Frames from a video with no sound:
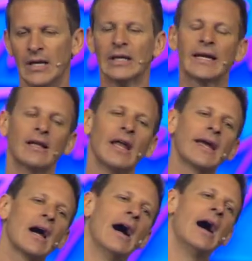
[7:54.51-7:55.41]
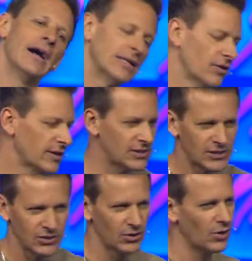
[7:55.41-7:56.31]
Like I do this
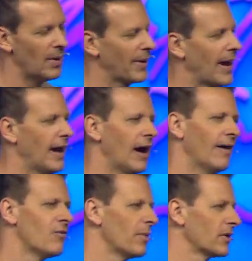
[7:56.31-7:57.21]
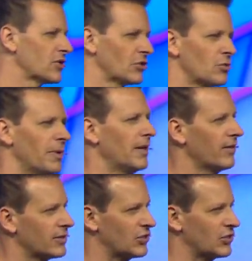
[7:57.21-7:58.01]
too. I mean, I haven't been on social media this